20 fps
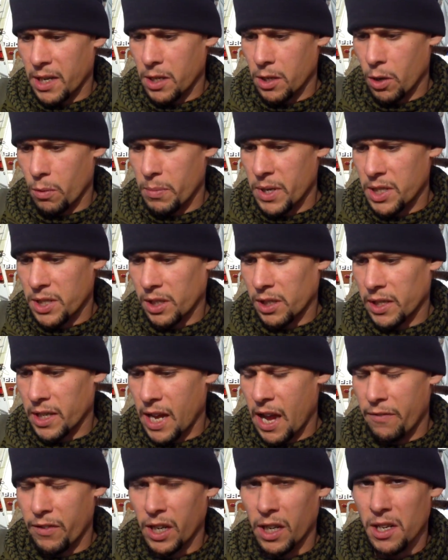you know,
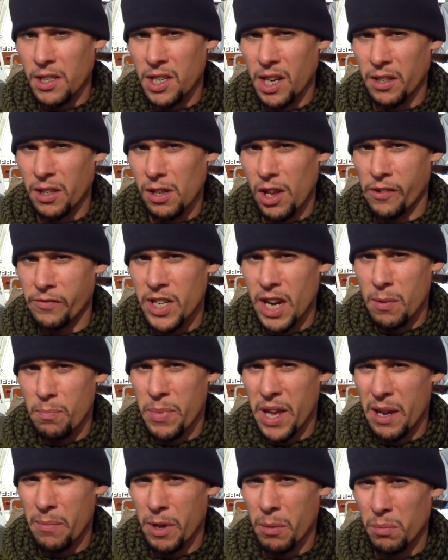basically having us on the
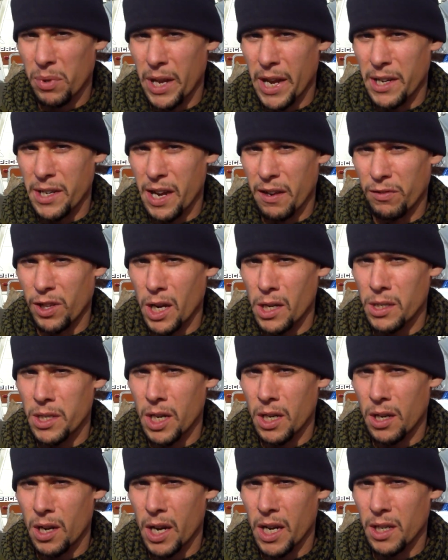lifetime payment plan to have
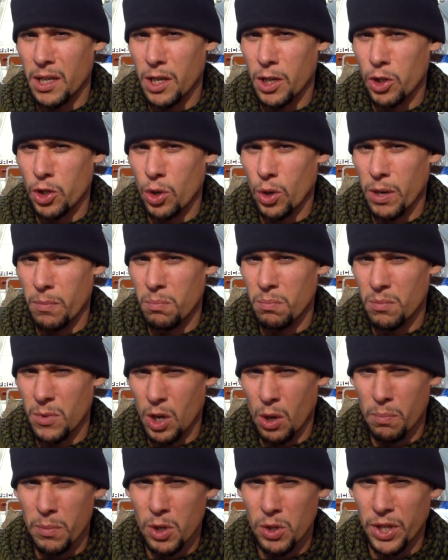lights at night and enjoy,
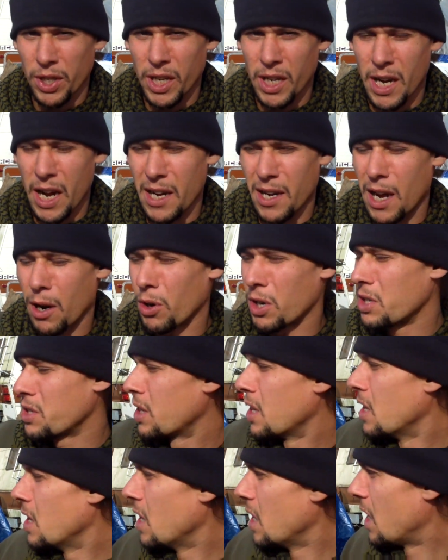you know, music at odd
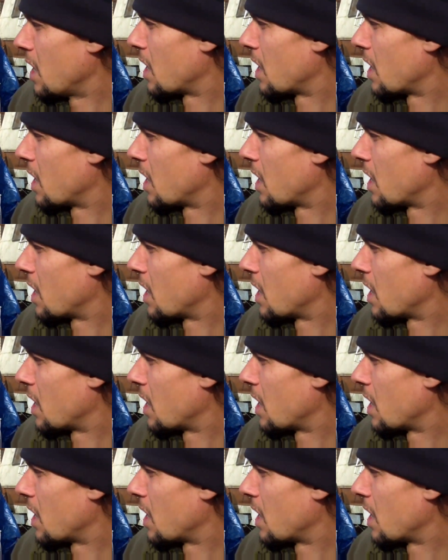hours.